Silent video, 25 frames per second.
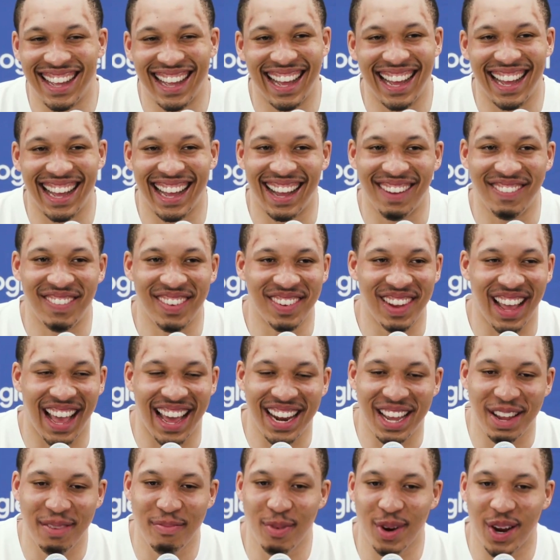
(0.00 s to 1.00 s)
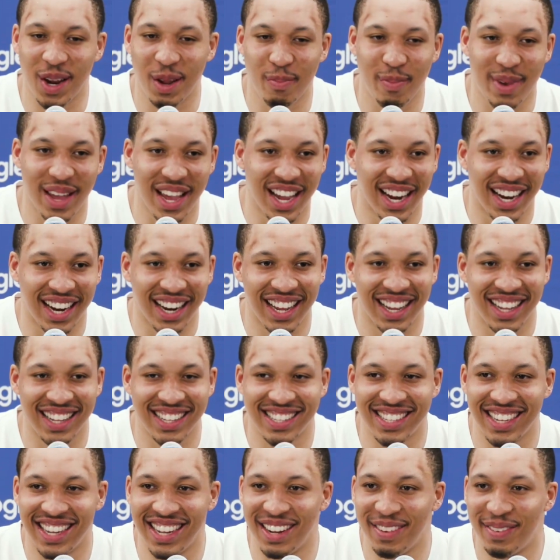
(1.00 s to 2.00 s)
I didn't bring it back. I
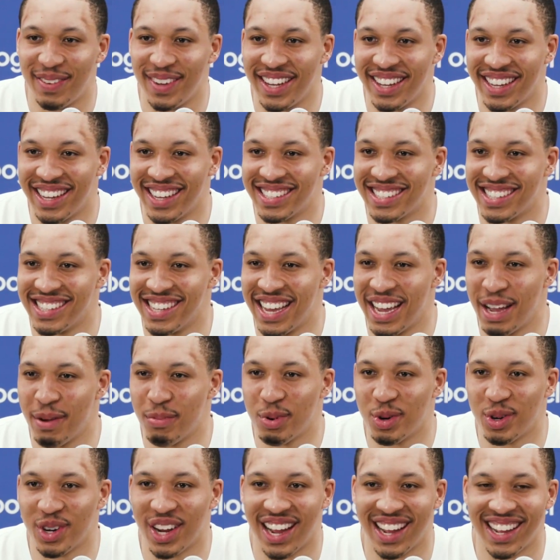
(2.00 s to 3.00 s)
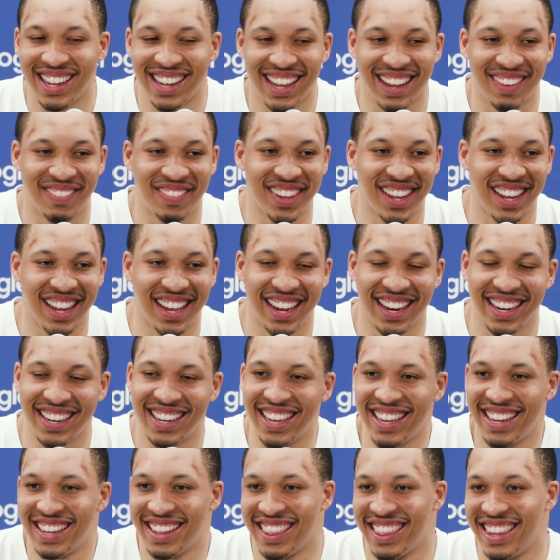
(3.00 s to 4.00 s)
said if it gets labeled, I feel like
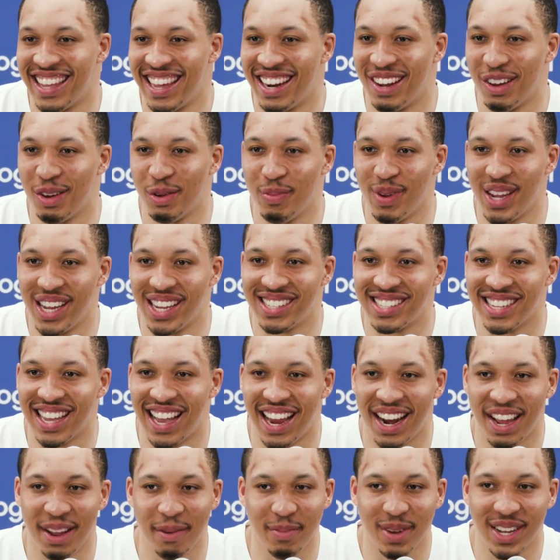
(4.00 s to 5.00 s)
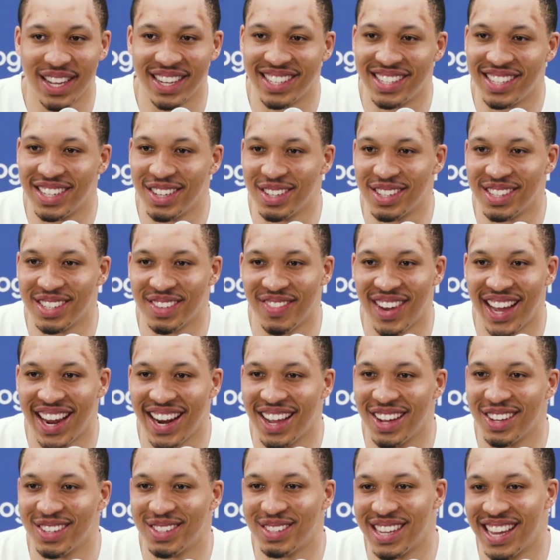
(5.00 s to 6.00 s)
then it would be exciting. But until
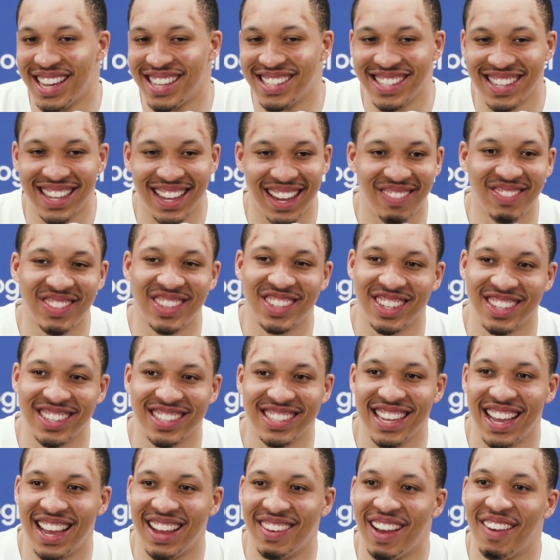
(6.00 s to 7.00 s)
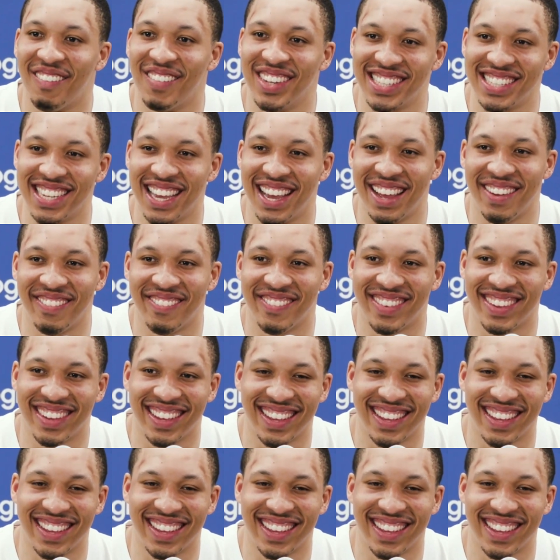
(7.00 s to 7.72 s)
somebody else says it, I'm just going to stop. I'm going to stop.